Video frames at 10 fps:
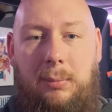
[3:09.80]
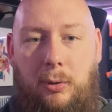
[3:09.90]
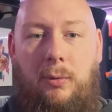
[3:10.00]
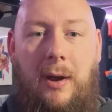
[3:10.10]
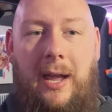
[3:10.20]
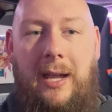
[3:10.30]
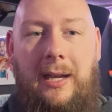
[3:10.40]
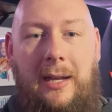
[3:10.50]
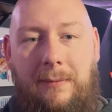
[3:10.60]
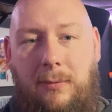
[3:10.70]

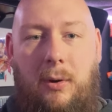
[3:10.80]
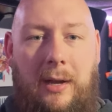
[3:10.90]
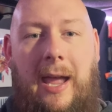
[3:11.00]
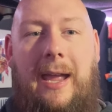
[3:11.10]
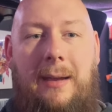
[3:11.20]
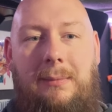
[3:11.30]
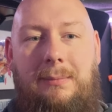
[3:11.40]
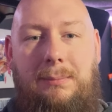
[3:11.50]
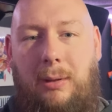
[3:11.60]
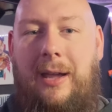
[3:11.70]
Blu-ray and 4K
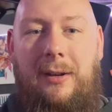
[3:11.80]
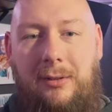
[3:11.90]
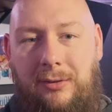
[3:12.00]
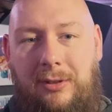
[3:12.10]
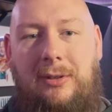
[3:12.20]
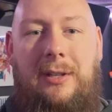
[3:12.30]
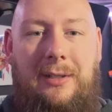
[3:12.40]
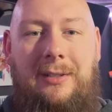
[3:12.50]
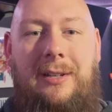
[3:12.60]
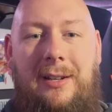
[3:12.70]
players you
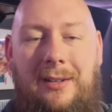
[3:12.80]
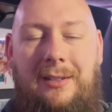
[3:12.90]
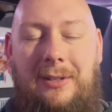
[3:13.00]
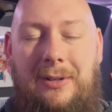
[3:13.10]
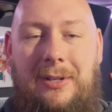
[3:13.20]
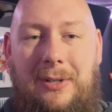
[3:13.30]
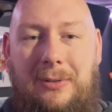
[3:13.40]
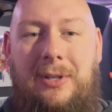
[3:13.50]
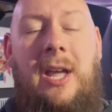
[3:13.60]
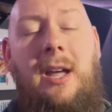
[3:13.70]
can
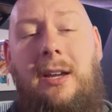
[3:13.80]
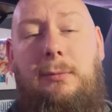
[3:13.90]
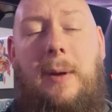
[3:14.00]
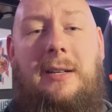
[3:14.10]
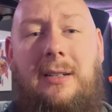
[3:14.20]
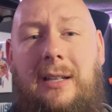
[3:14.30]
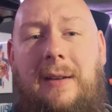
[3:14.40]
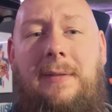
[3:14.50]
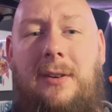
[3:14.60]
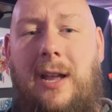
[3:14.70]
use,
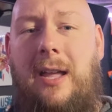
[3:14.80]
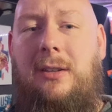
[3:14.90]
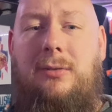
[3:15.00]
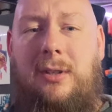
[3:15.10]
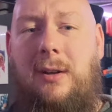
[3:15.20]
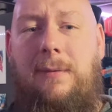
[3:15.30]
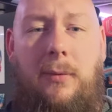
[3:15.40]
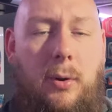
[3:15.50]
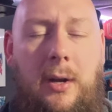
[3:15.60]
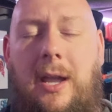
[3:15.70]
especially if you're not using a
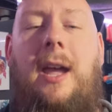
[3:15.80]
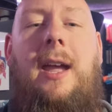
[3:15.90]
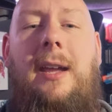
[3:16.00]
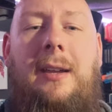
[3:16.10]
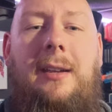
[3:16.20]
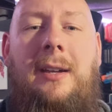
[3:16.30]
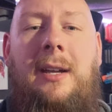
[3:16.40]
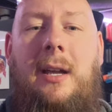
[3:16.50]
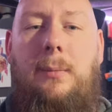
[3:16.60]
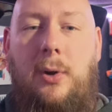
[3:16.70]
4K
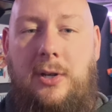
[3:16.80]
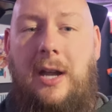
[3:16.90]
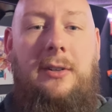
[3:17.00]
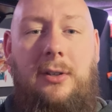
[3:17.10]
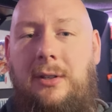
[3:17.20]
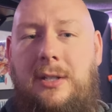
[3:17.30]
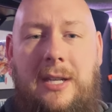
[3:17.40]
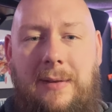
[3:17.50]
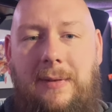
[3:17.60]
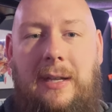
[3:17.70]
projector or
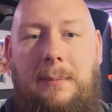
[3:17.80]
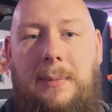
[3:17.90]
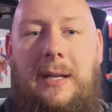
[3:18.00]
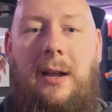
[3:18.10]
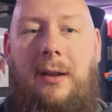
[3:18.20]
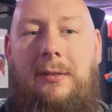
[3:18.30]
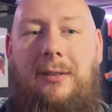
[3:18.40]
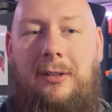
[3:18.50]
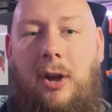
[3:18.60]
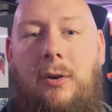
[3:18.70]
TV, because
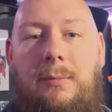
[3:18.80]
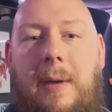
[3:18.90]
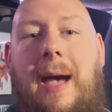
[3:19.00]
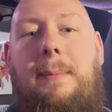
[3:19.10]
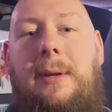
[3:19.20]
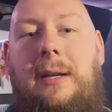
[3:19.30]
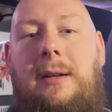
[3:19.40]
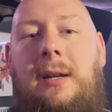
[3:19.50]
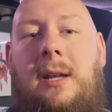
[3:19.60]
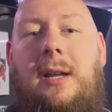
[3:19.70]
the tone
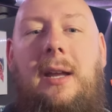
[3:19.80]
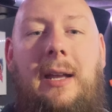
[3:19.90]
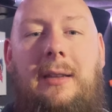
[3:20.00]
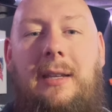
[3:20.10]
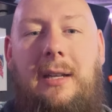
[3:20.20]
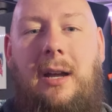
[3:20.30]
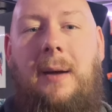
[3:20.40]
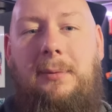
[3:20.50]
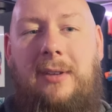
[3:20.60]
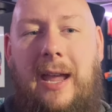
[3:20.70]
mapping and the
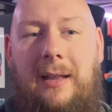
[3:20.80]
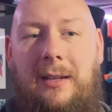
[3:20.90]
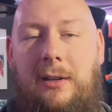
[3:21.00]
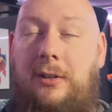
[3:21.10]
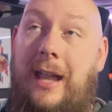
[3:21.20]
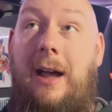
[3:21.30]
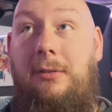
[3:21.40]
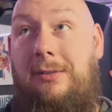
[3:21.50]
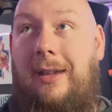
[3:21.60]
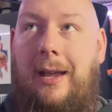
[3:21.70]
upscaling or
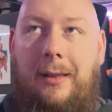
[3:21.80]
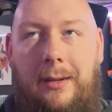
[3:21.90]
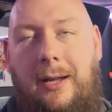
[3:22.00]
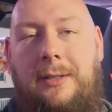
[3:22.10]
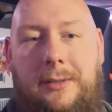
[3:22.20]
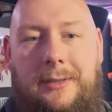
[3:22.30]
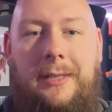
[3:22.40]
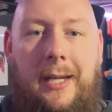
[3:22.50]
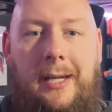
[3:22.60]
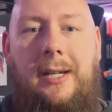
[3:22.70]
downscaling, I should
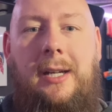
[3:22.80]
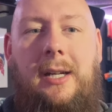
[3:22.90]
say,